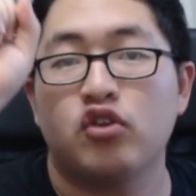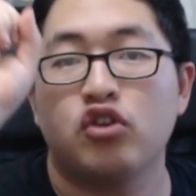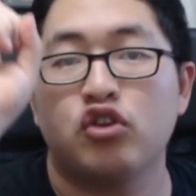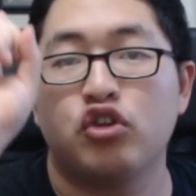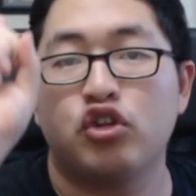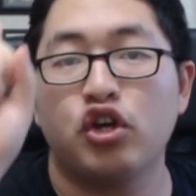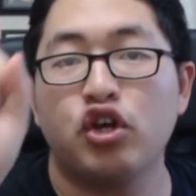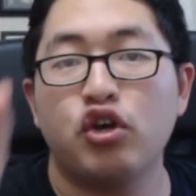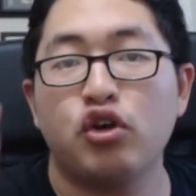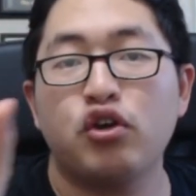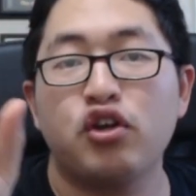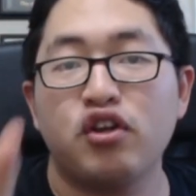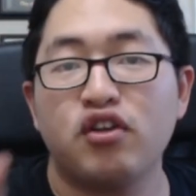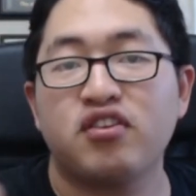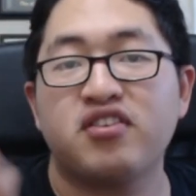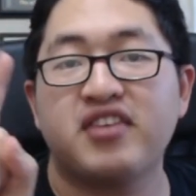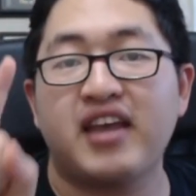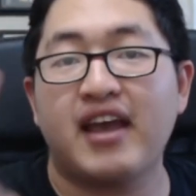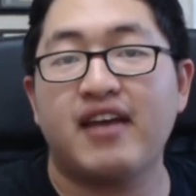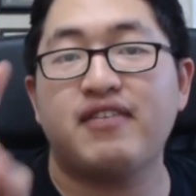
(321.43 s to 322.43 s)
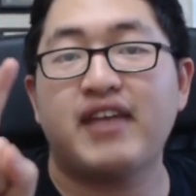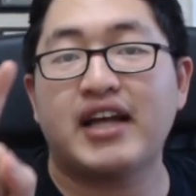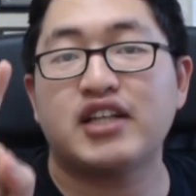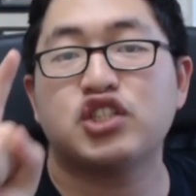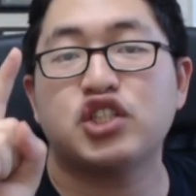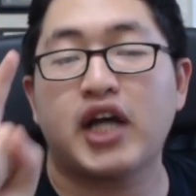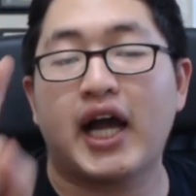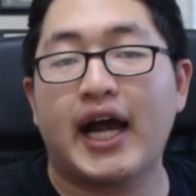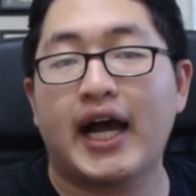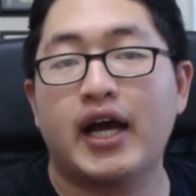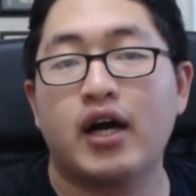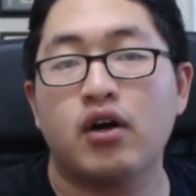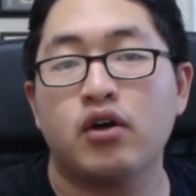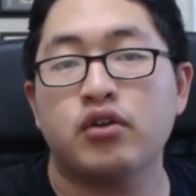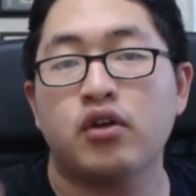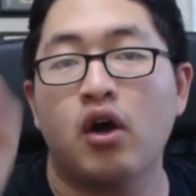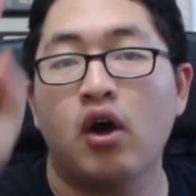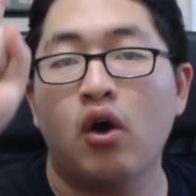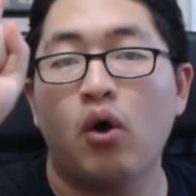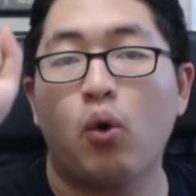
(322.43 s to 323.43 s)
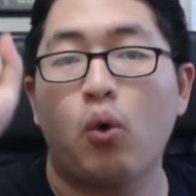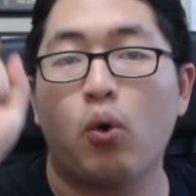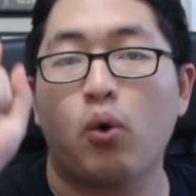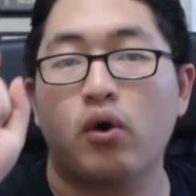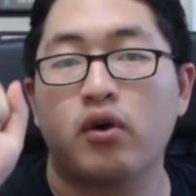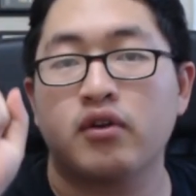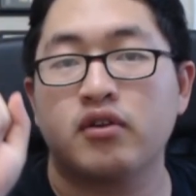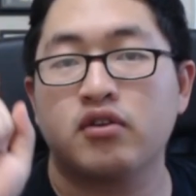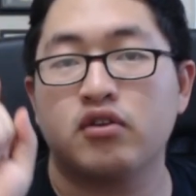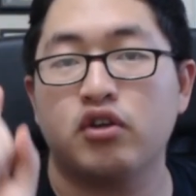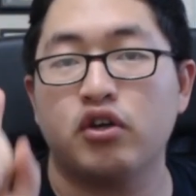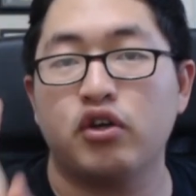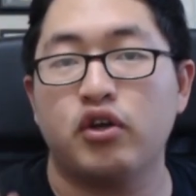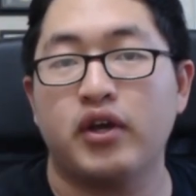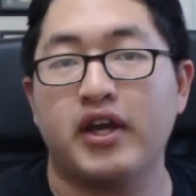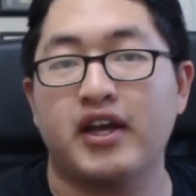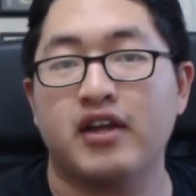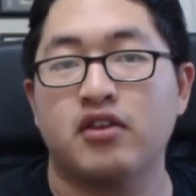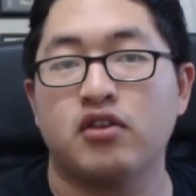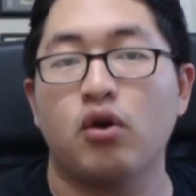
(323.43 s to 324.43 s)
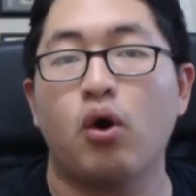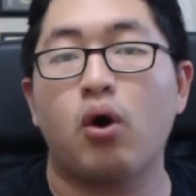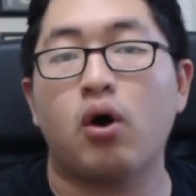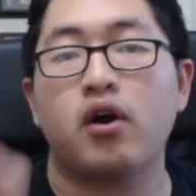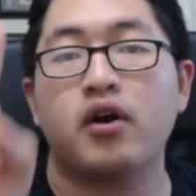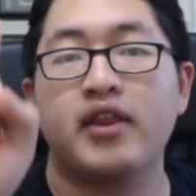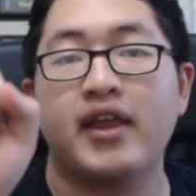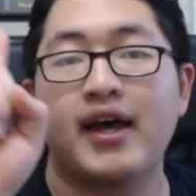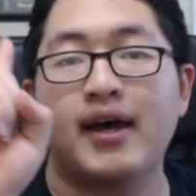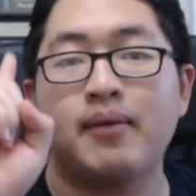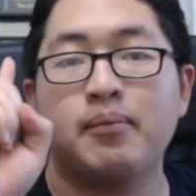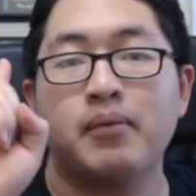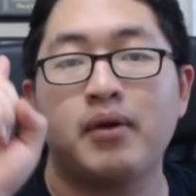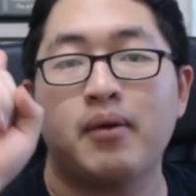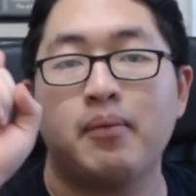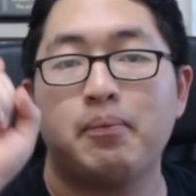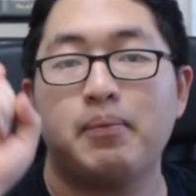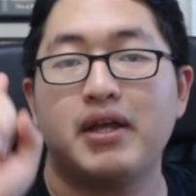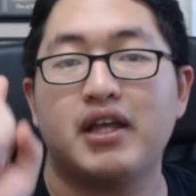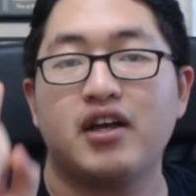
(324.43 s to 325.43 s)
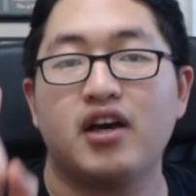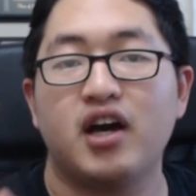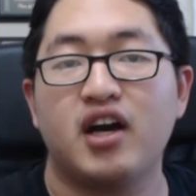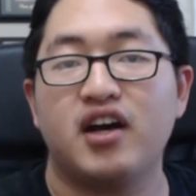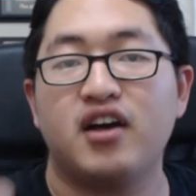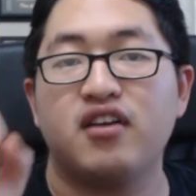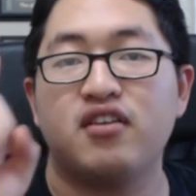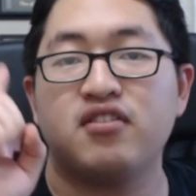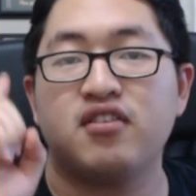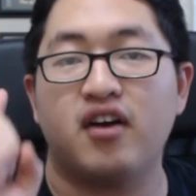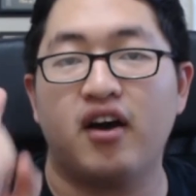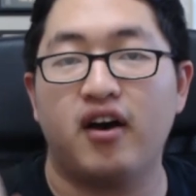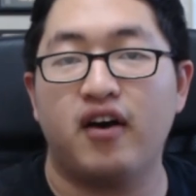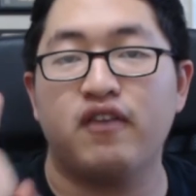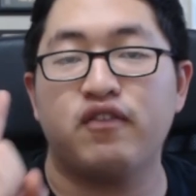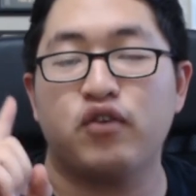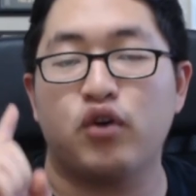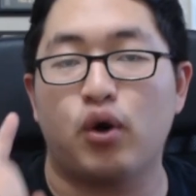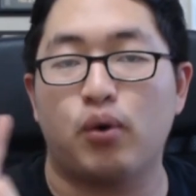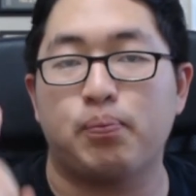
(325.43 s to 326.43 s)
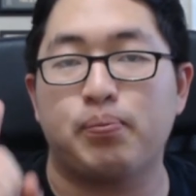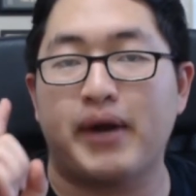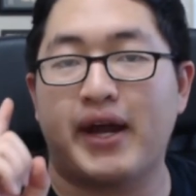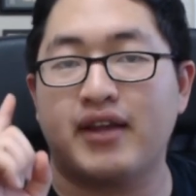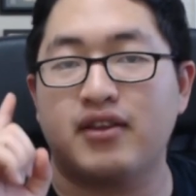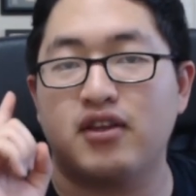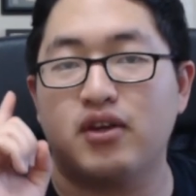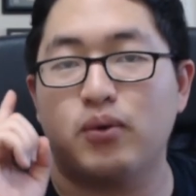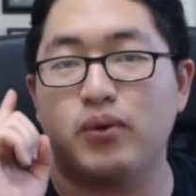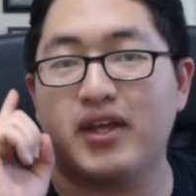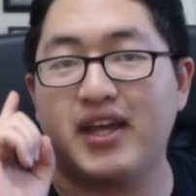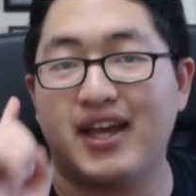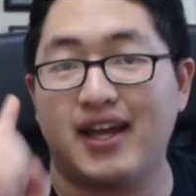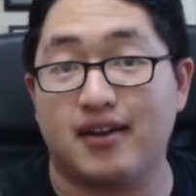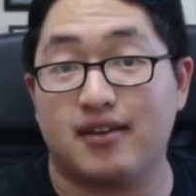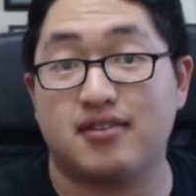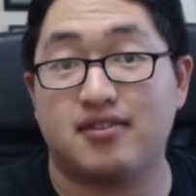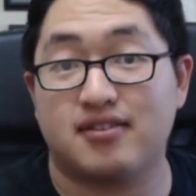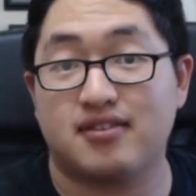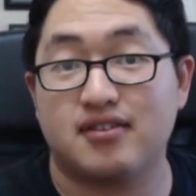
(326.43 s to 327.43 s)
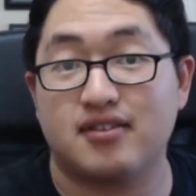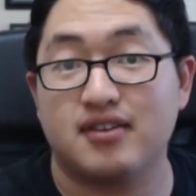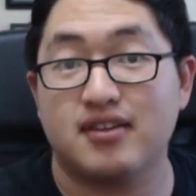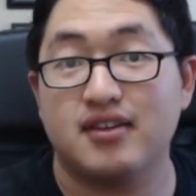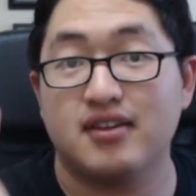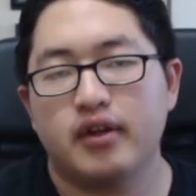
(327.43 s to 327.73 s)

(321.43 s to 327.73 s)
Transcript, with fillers: Do you save that child, or do you ignore them because of your brand new kicks?